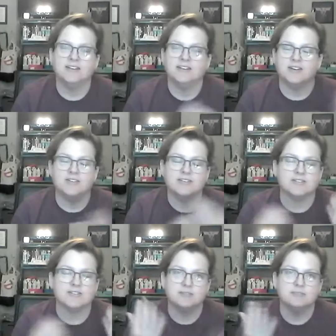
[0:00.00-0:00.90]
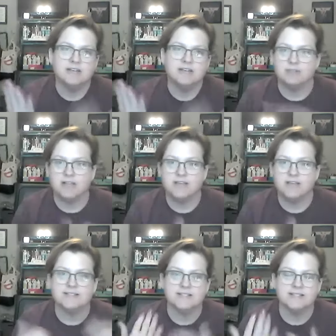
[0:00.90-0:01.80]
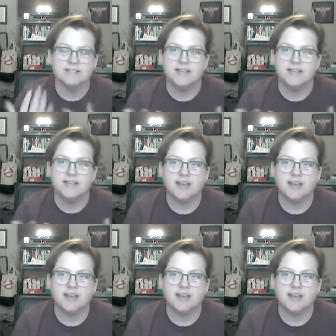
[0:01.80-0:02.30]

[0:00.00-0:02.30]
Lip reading: you know, there's so many places that,